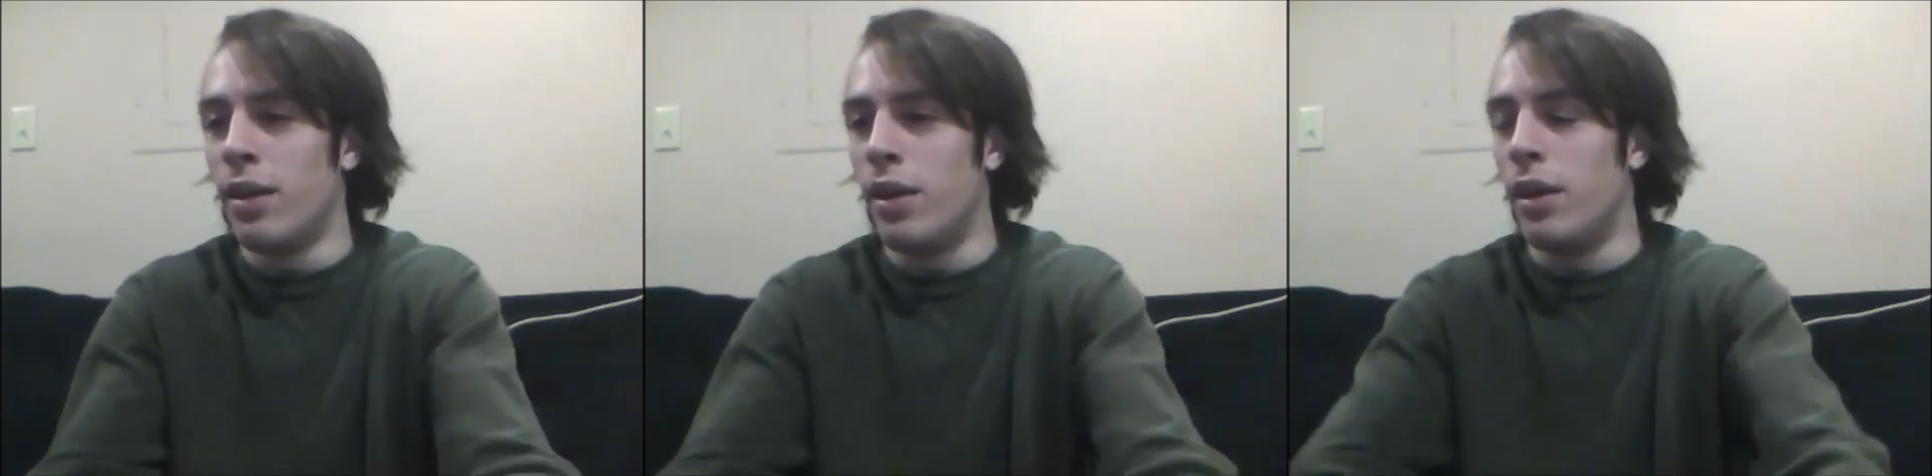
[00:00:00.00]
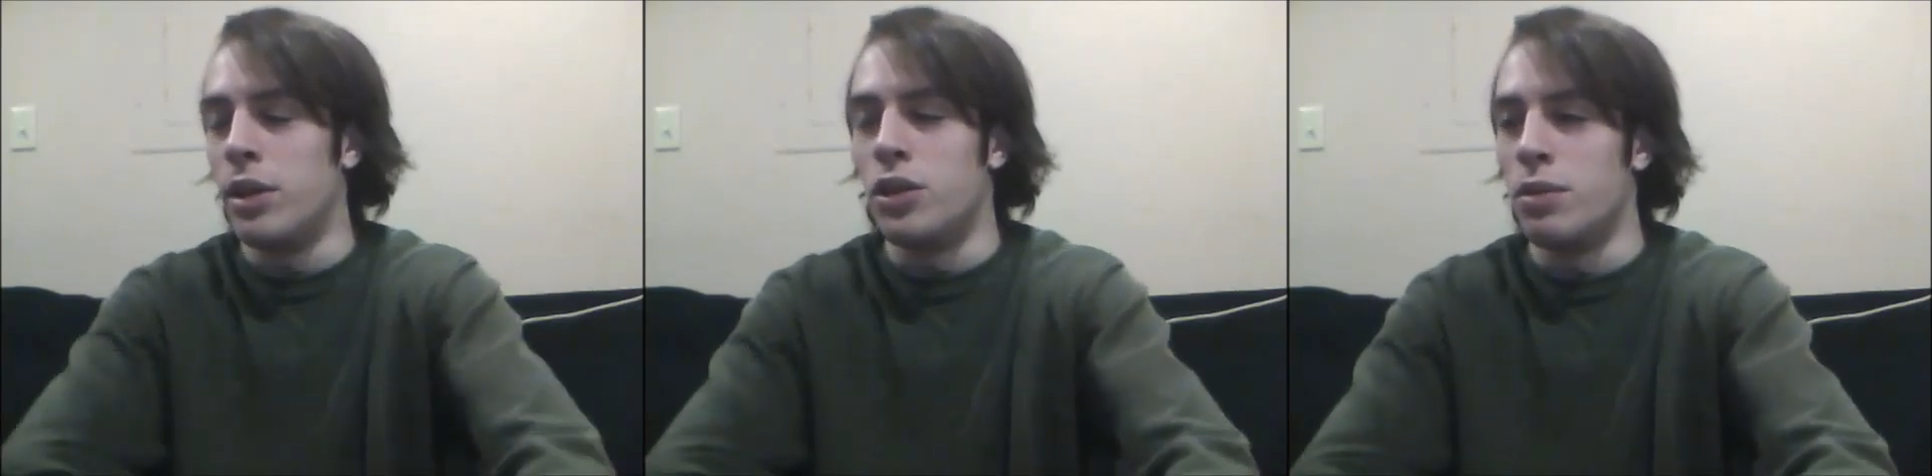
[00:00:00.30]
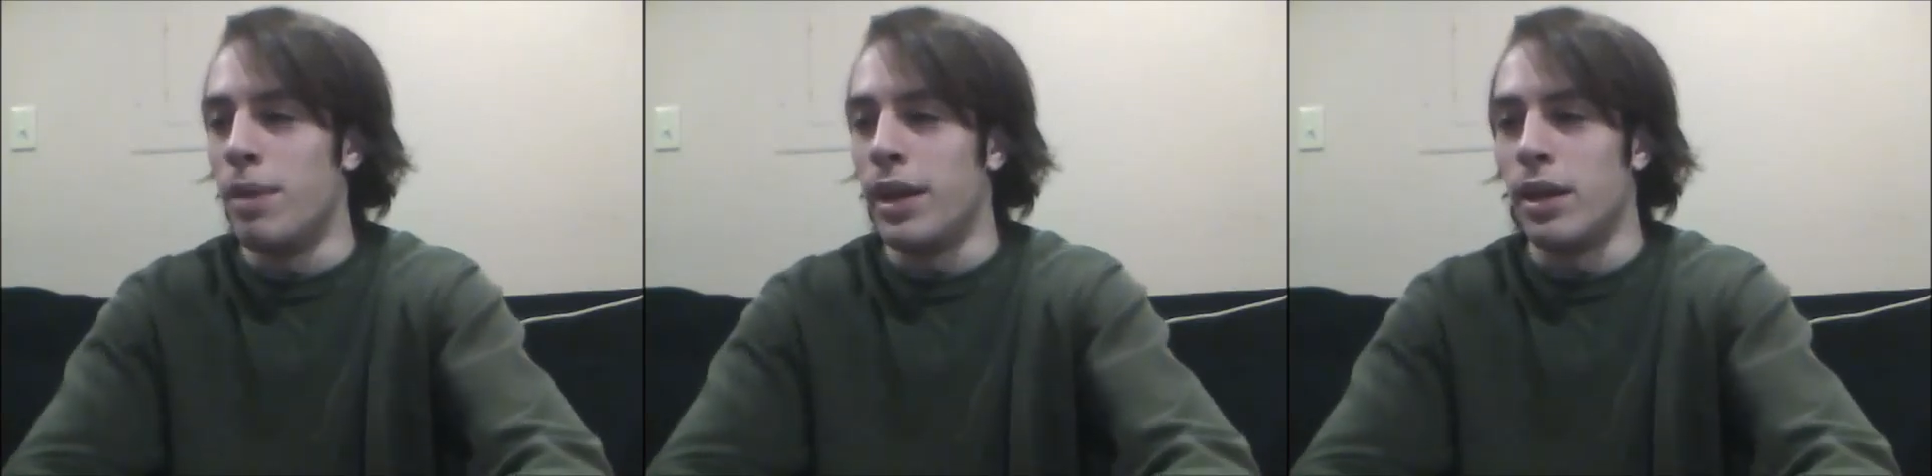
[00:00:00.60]
let's
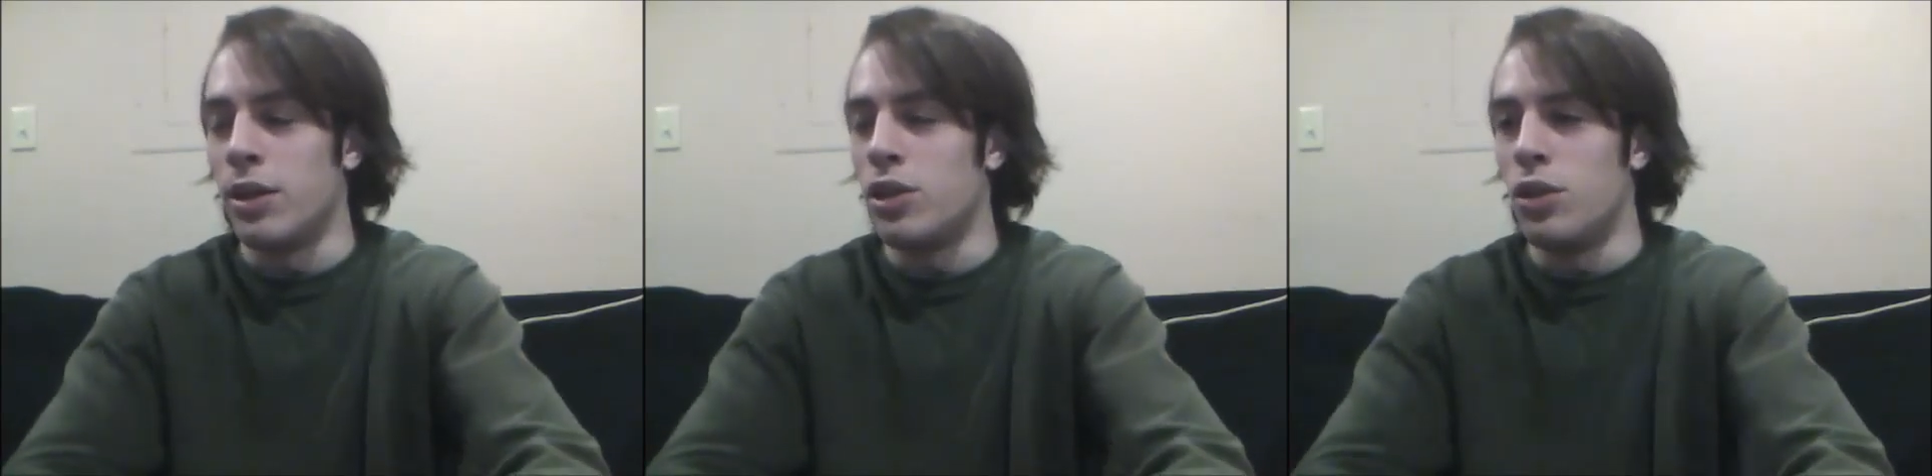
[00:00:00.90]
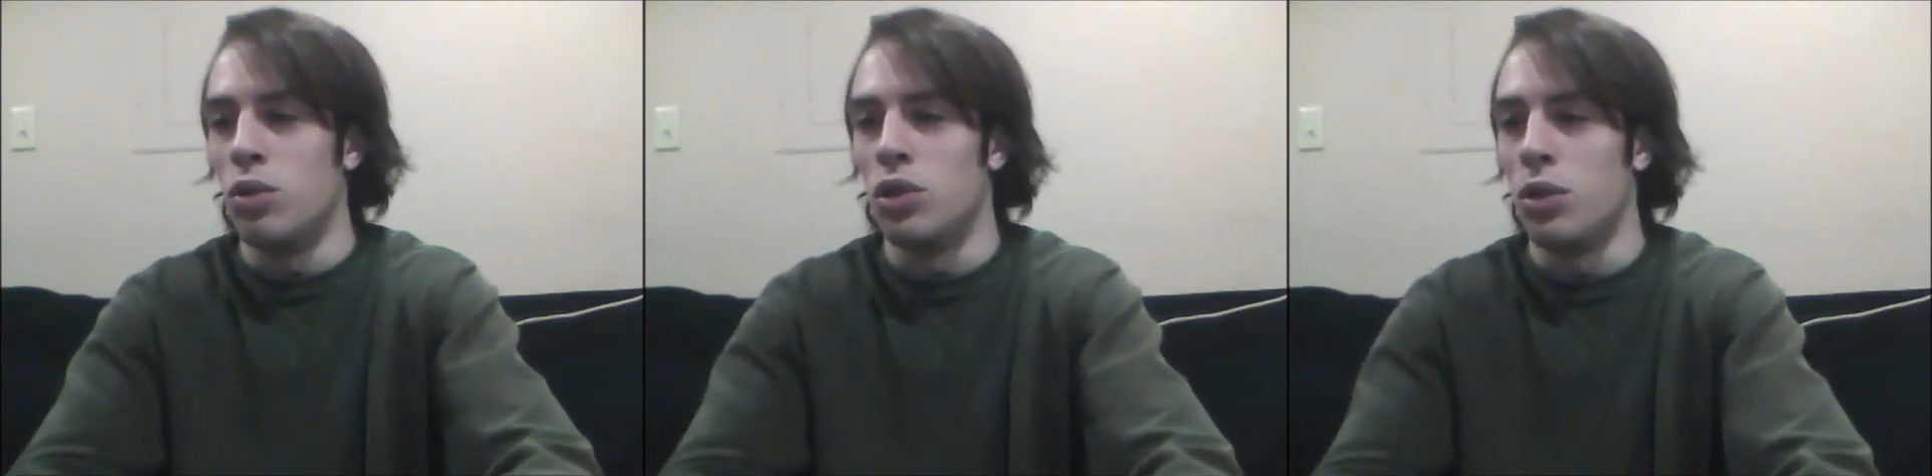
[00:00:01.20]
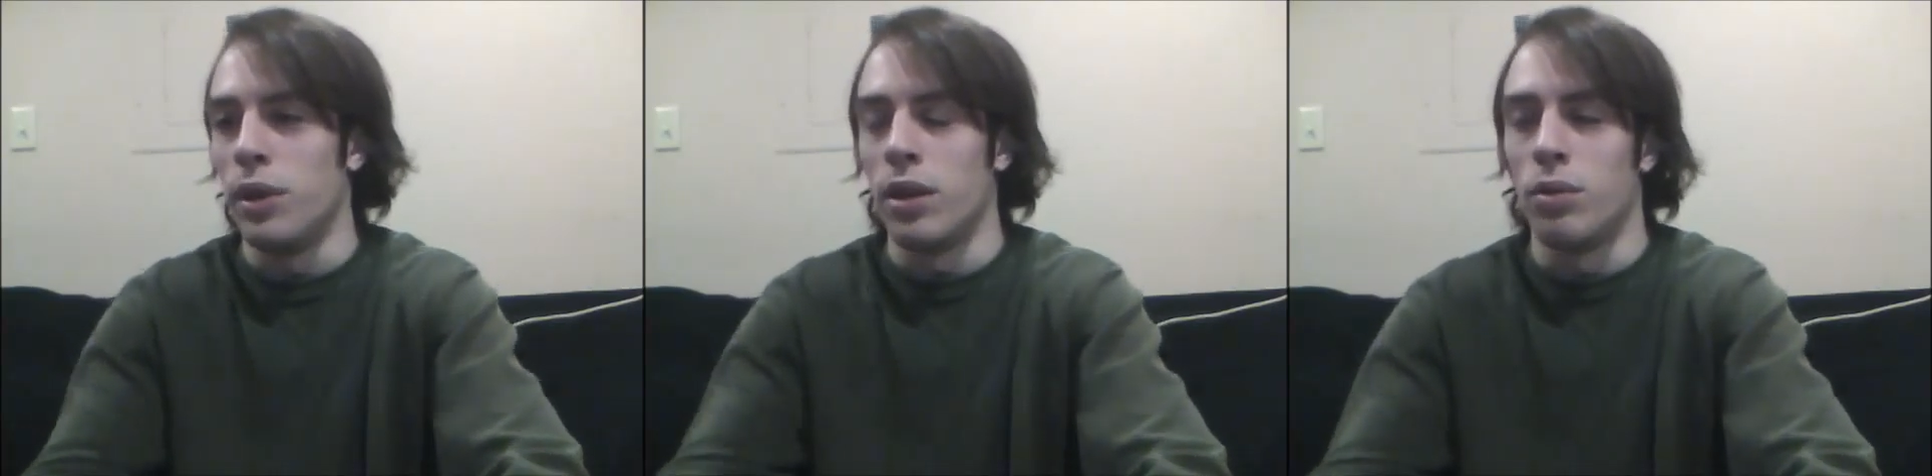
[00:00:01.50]
just make an excuse
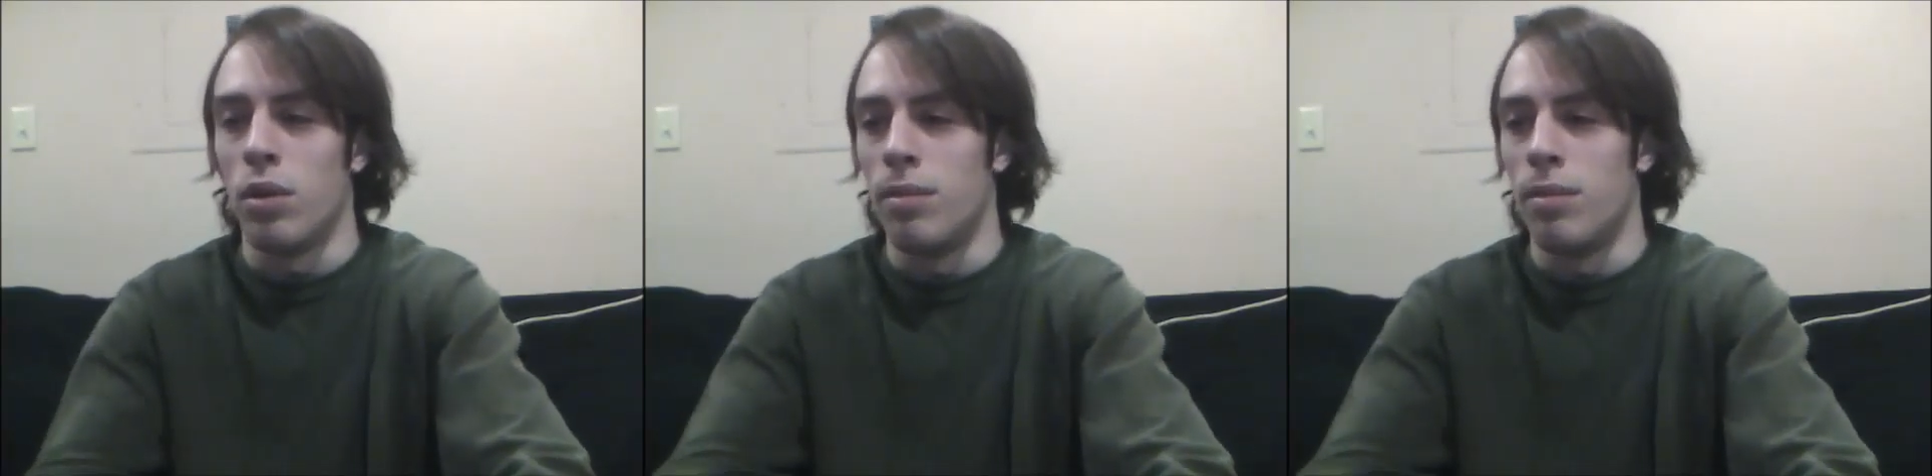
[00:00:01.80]
so we can throw